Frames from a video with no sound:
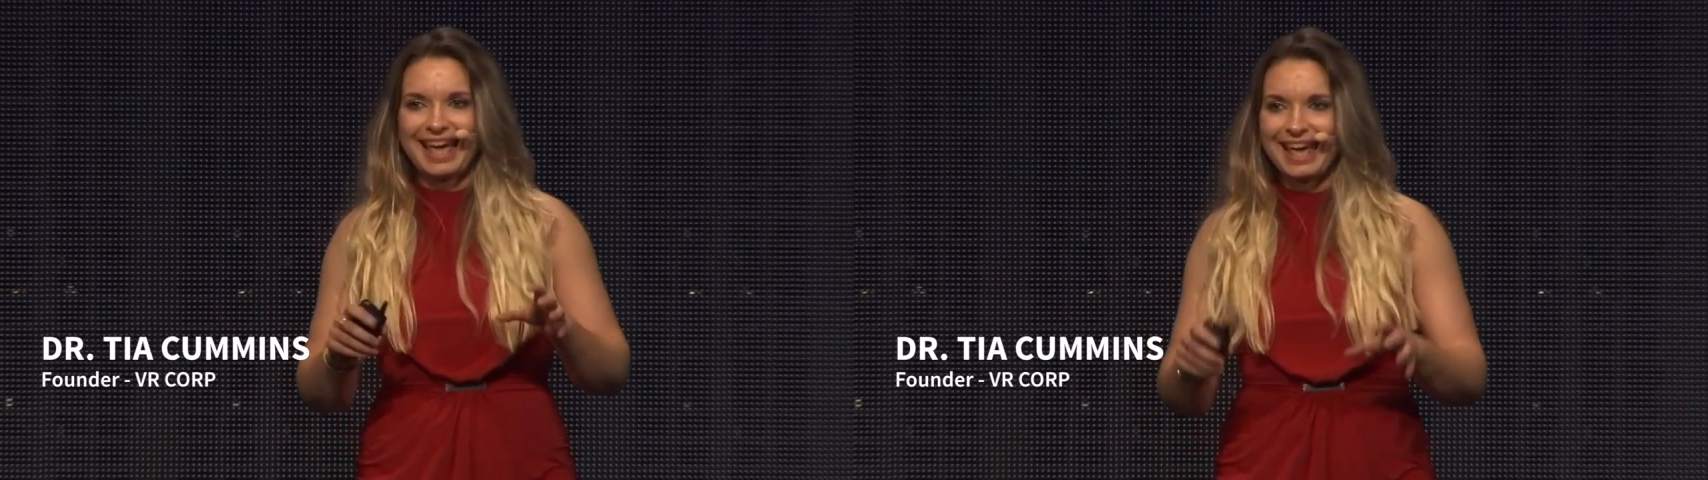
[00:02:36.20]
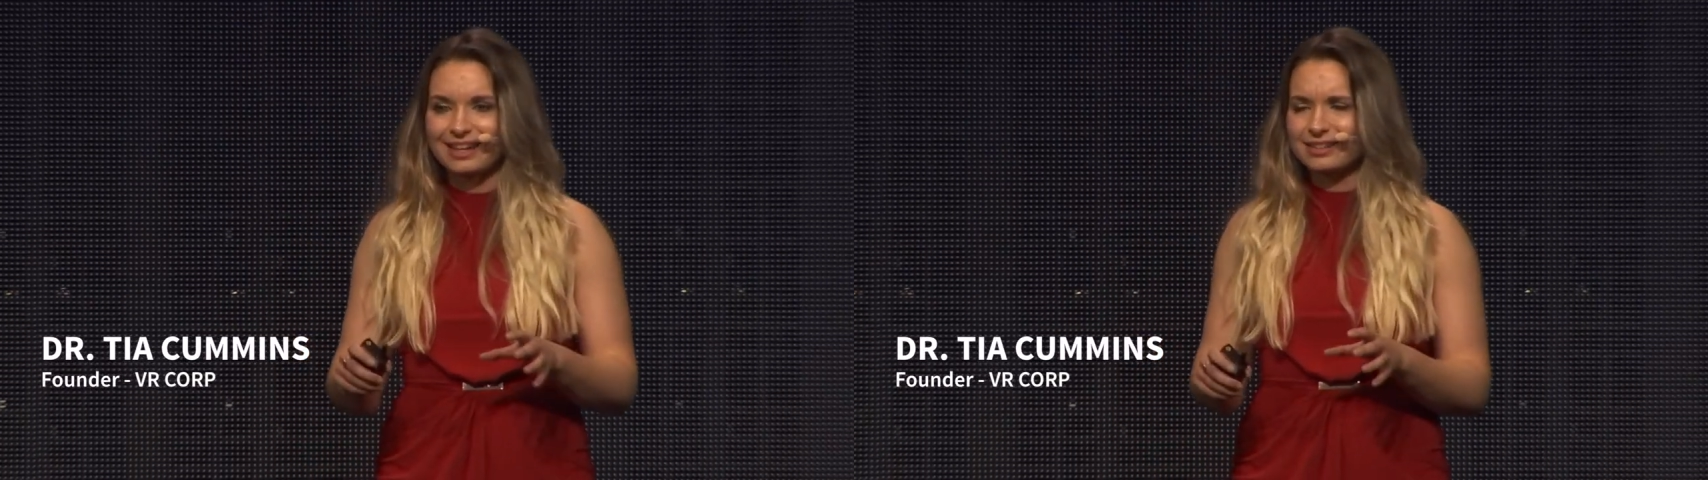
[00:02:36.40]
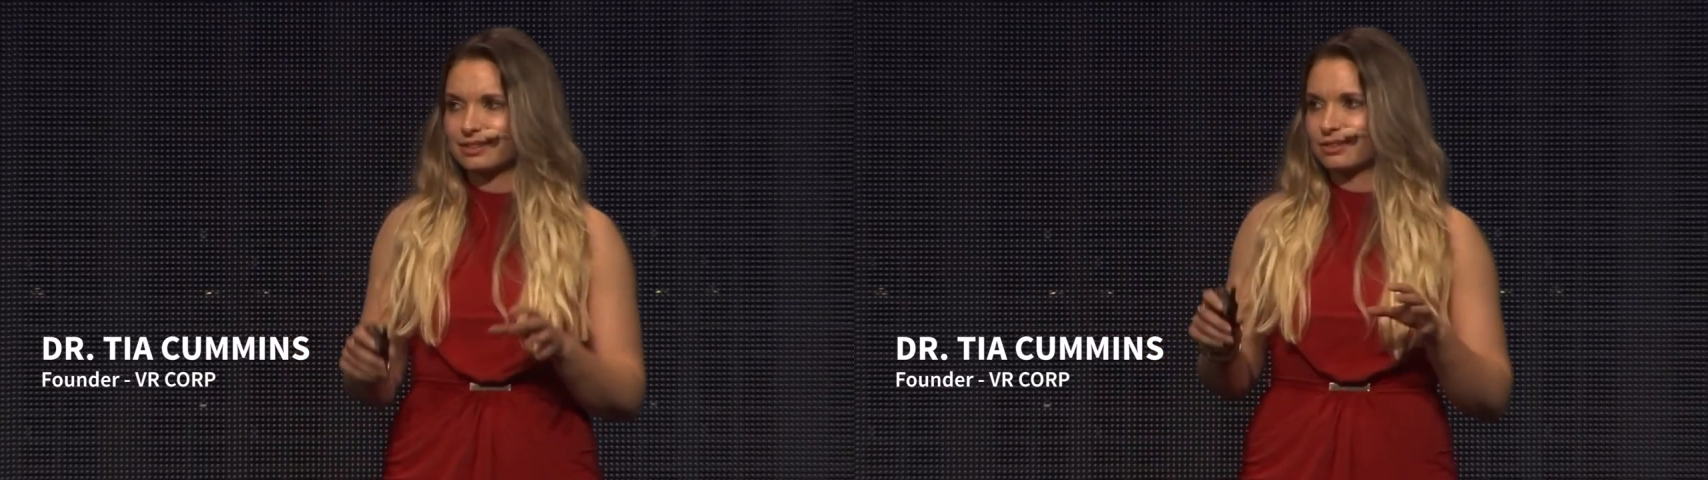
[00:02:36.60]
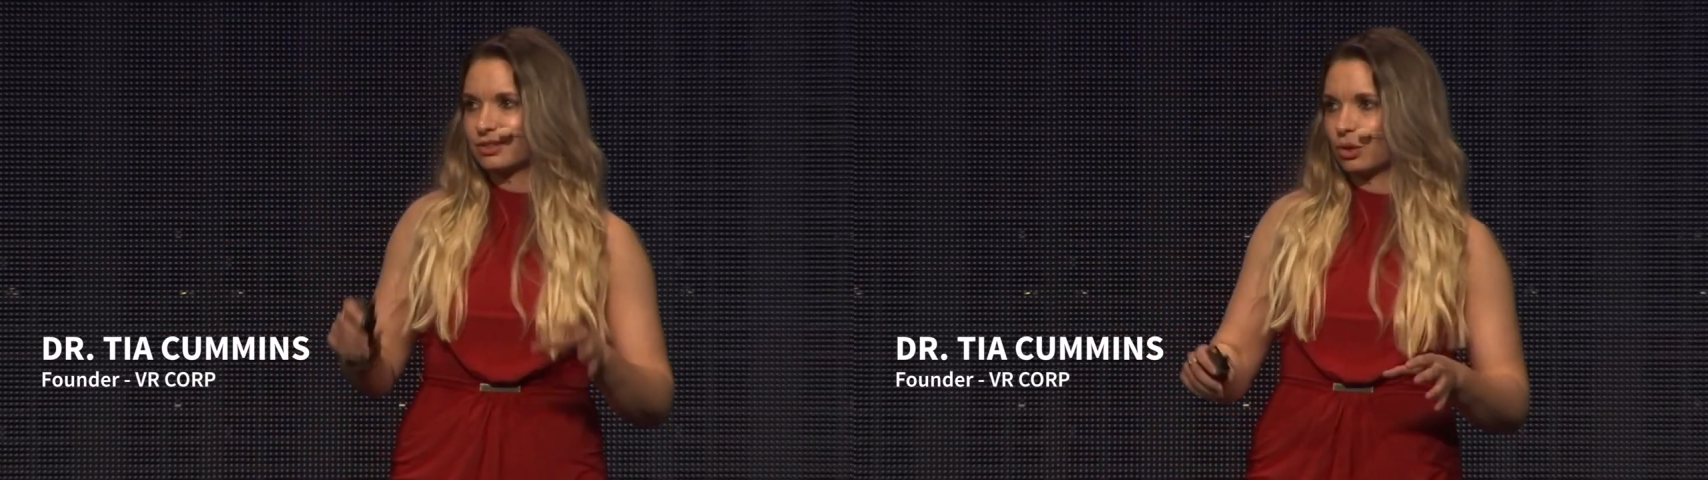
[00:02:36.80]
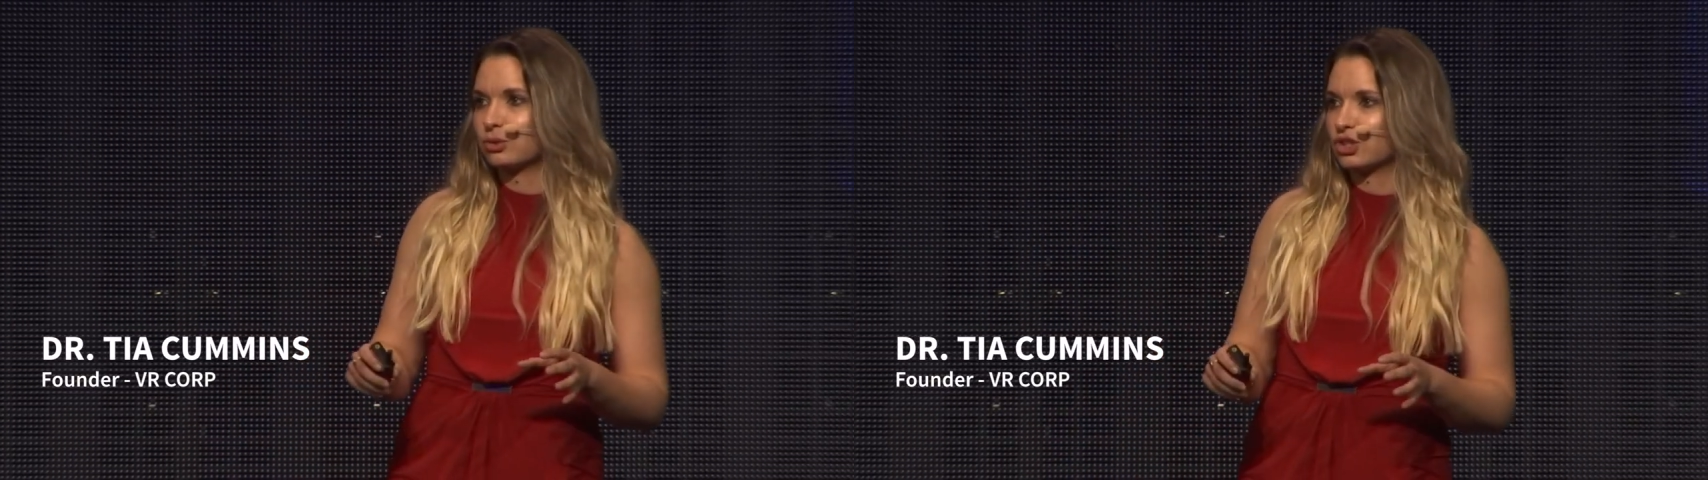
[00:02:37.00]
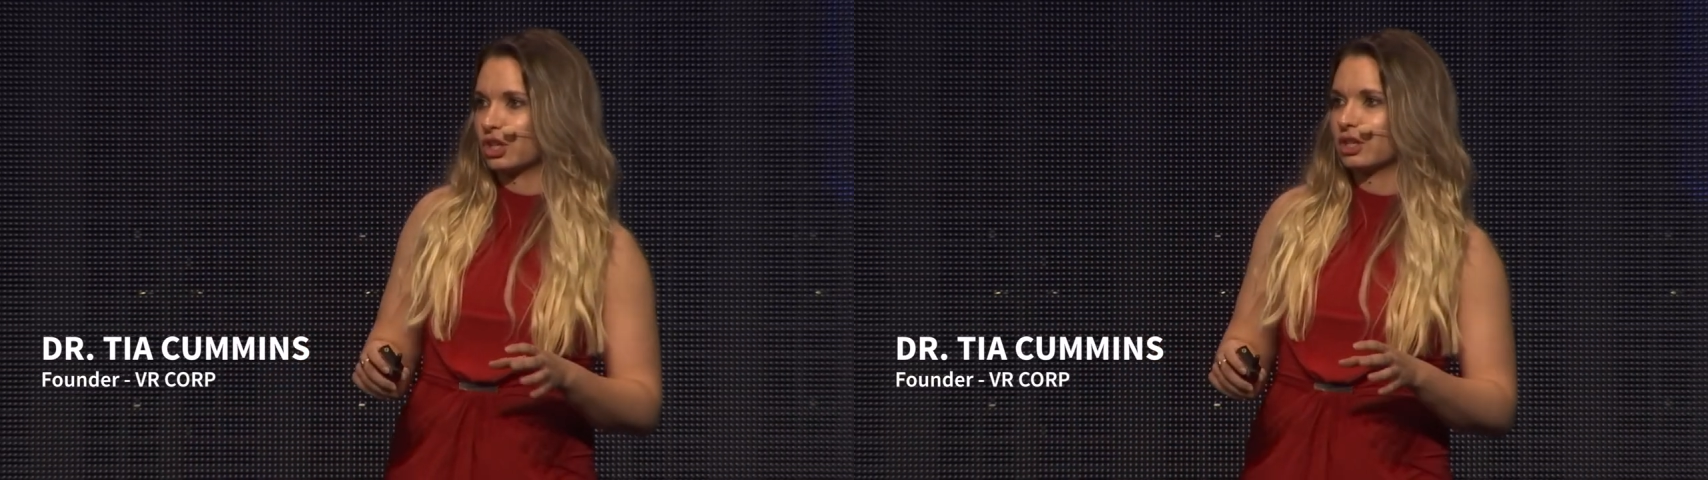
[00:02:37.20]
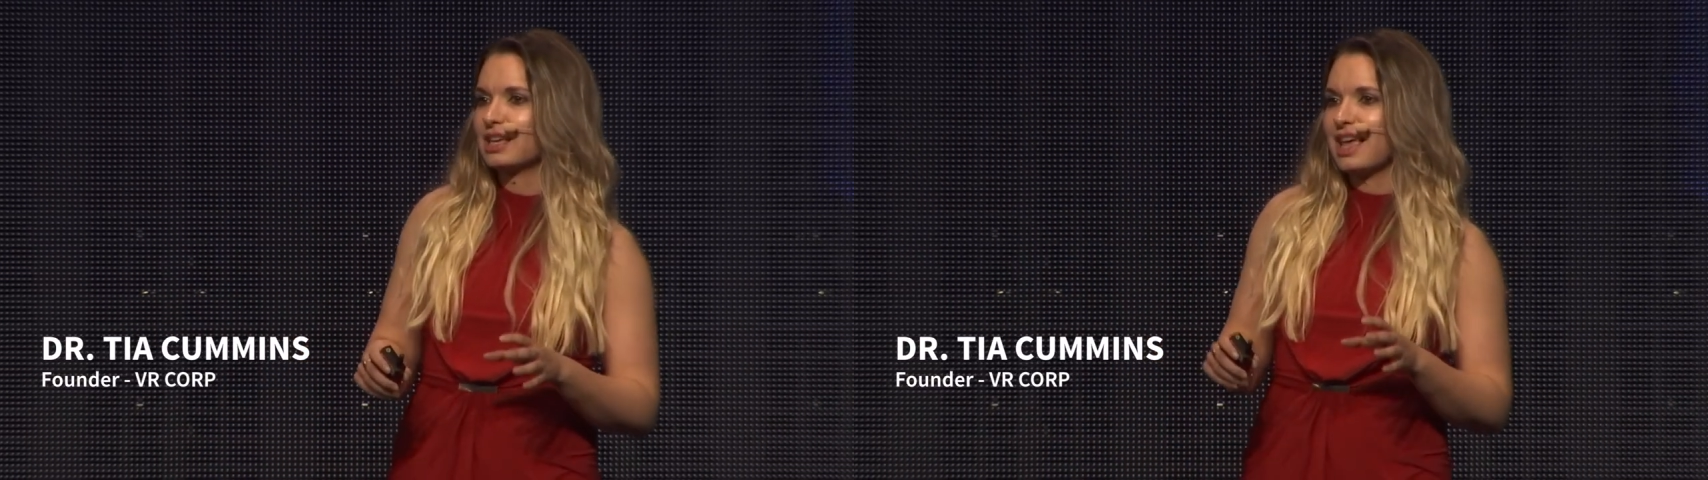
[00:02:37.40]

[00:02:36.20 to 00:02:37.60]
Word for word: ex-soldier